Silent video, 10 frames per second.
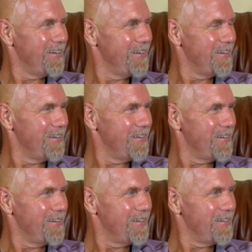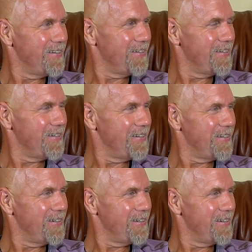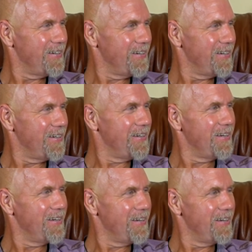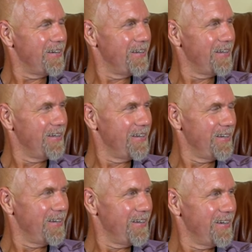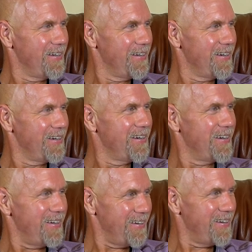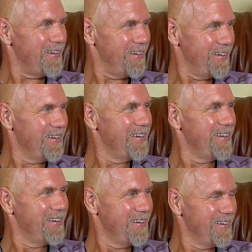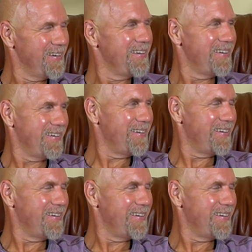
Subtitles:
(silent)